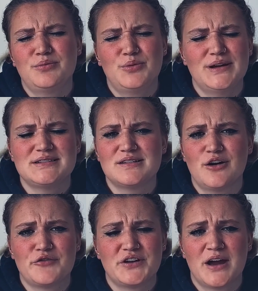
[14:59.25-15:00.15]
waste a
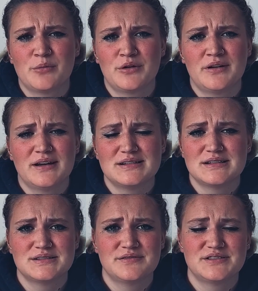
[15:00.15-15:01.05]
lot of time on
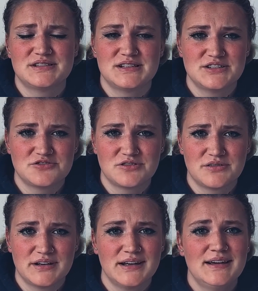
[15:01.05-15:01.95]
excessive
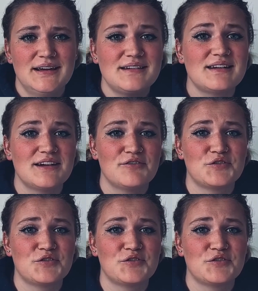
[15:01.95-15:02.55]
stationery. Take it for